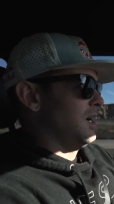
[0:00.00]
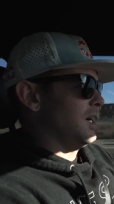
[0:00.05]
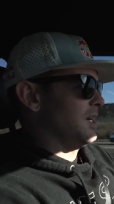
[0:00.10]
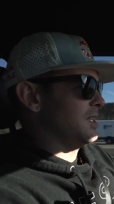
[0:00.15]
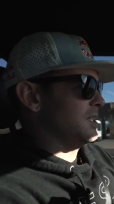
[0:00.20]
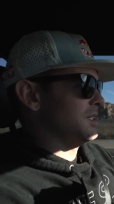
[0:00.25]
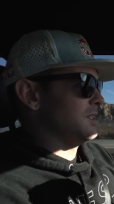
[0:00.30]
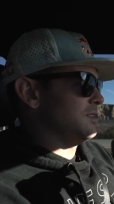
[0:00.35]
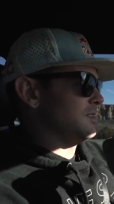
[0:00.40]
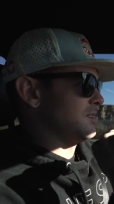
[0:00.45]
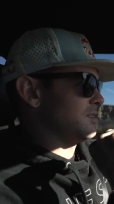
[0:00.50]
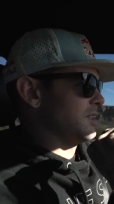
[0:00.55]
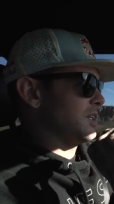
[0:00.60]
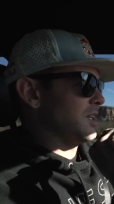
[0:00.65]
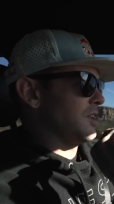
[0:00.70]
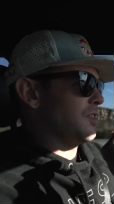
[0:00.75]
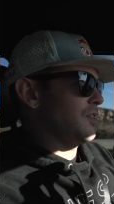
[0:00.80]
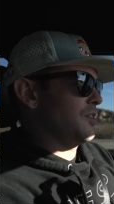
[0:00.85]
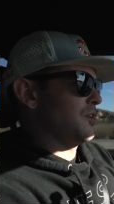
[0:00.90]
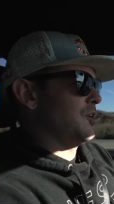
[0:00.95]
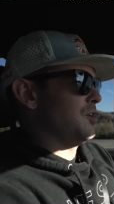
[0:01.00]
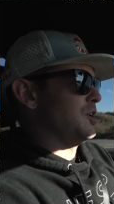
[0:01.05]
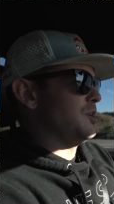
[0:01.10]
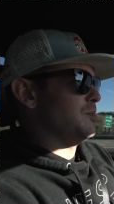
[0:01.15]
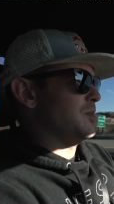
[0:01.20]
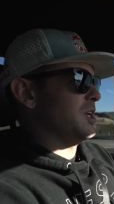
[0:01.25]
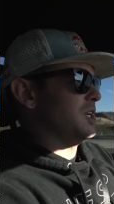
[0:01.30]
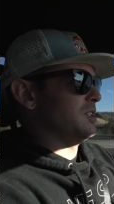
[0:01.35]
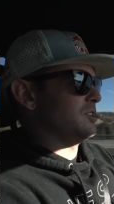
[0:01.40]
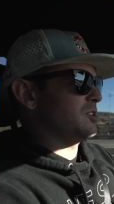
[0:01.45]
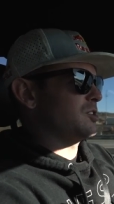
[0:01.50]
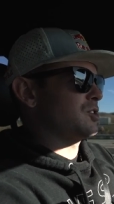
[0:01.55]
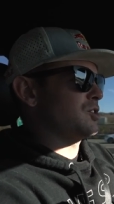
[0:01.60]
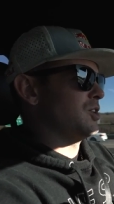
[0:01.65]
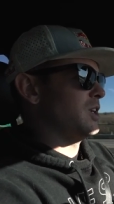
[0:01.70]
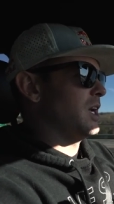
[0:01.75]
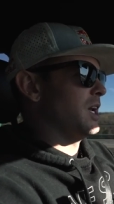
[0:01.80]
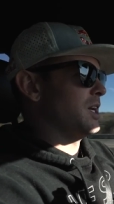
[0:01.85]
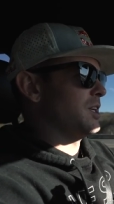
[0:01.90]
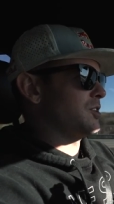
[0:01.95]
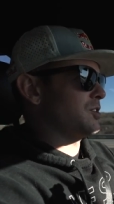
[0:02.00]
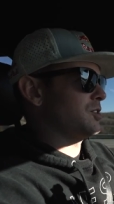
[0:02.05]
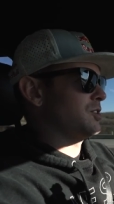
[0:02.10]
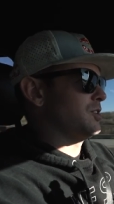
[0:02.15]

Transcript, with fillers: I get this like 30 minute stretch